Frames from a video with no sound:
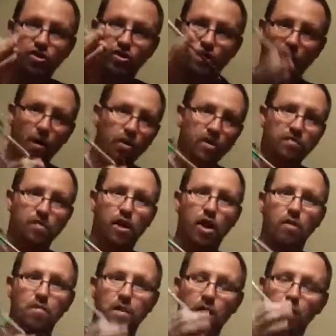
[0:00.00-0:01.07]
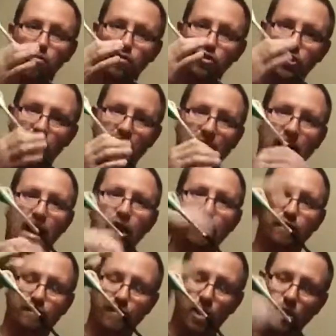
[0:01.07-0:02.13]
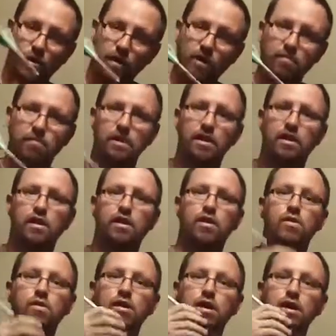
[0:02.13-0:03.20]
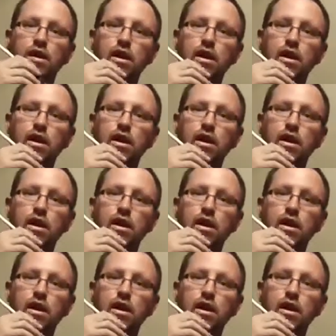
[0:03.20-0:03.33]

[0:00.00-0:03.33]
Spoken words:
Go to the blog post, check it out, follow it completely along.